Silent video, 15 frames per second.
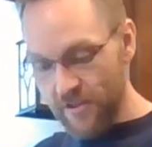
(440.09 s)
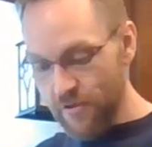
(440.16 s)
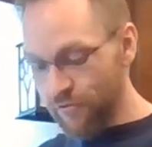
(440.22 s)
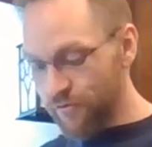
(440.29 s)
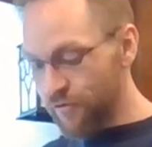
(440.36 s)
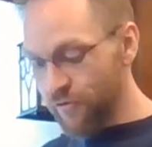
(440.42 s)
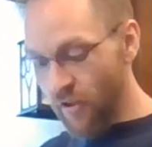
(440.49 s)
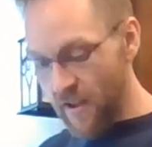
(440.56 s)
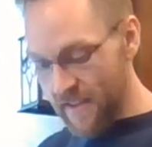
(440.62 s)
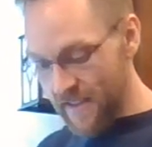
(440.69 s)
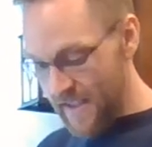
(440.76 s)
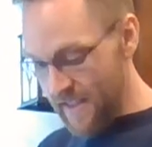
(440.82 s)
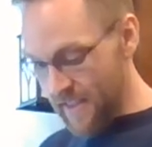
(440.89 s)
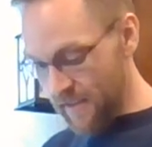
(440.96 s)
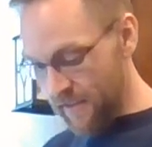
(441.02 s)
You do not
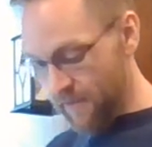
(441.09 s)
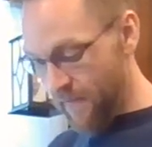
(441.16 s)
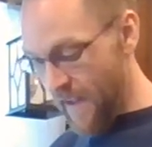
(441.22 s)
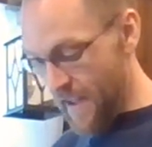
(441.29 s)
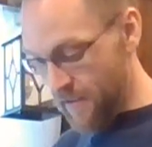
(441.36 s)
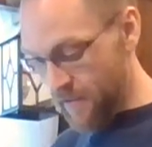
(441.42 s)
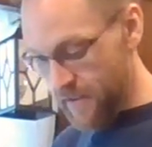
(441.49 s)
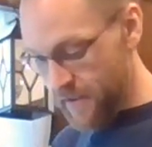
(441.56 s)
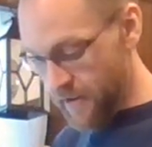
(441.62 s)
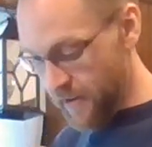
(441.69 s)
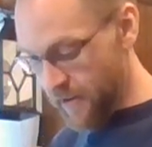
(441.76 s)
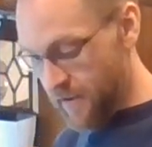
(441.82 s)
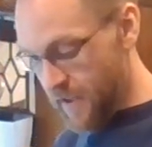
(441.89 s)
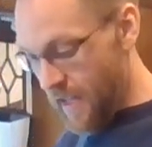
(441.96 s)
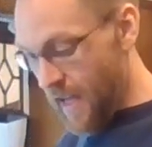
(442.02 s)
need this fat on here.
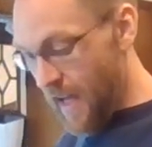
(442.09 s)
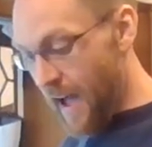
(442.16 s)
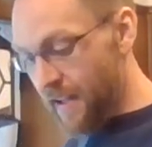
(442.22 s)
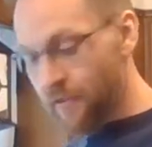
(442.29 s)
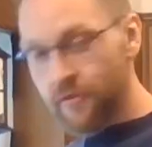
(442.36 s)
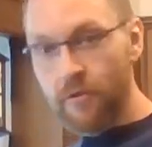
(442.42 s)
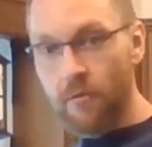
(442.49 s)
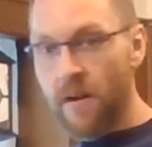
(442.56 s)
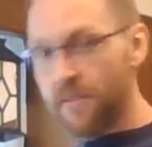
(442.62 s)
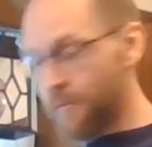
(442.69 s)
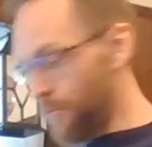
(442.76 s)
I don't know why the